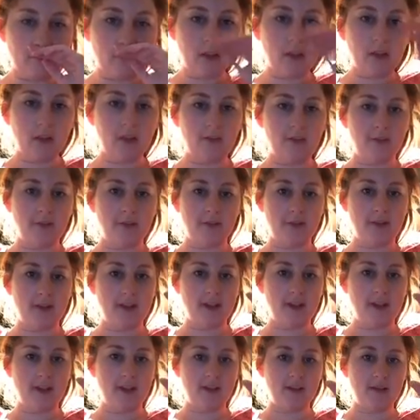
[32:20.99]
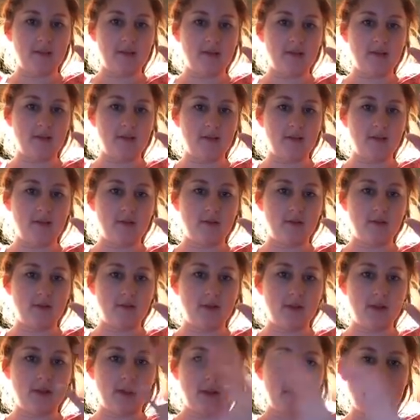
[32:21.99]
If you say,
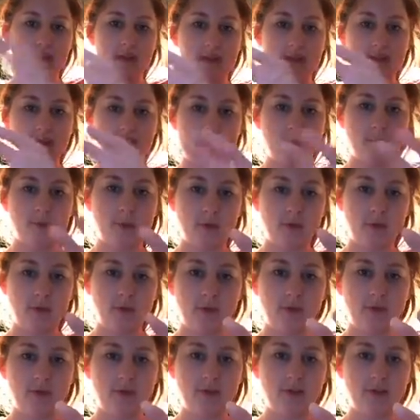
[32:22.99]
this is blue,